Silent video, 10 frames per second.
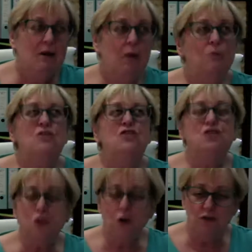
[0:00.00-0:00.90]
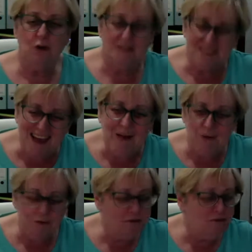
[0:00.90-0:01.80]
understood or
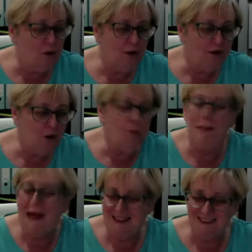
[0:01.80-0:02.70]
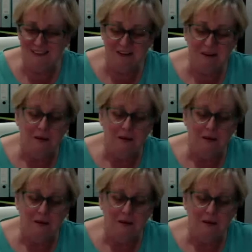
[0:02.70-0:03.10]
tackled or got past?